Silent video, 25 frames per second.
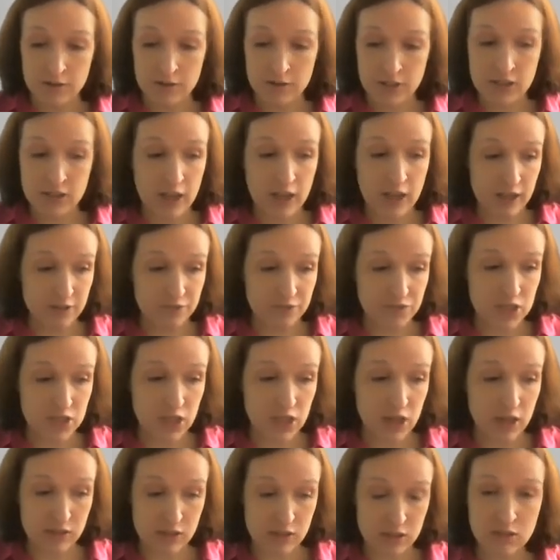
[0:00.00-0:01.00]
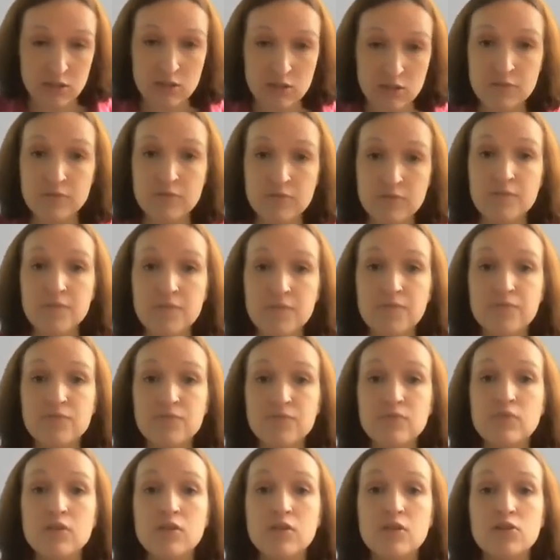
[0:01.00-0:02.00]
I have studied.
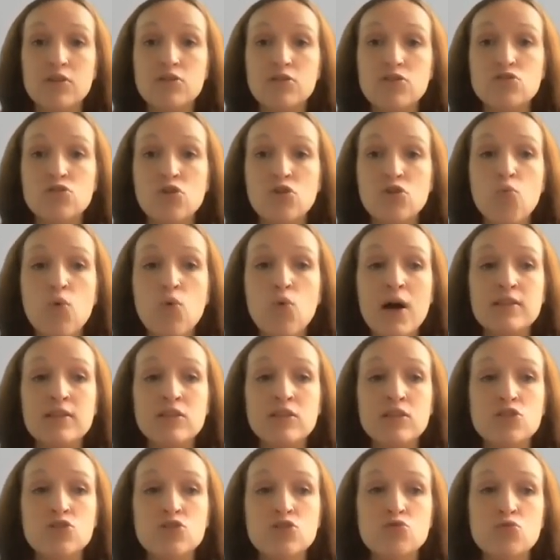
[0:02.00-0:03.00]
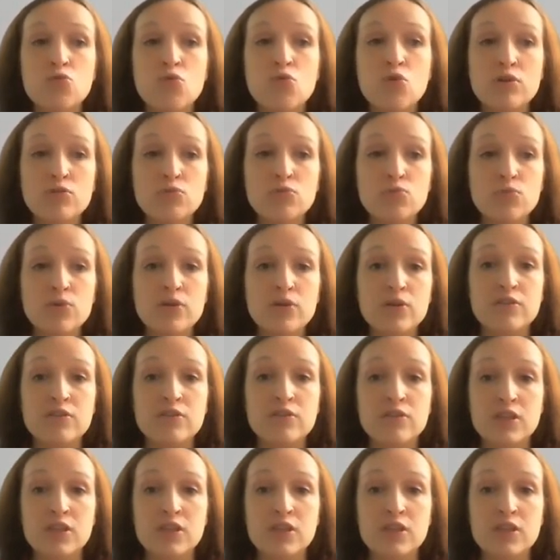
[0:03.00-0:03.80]
So what is wrong with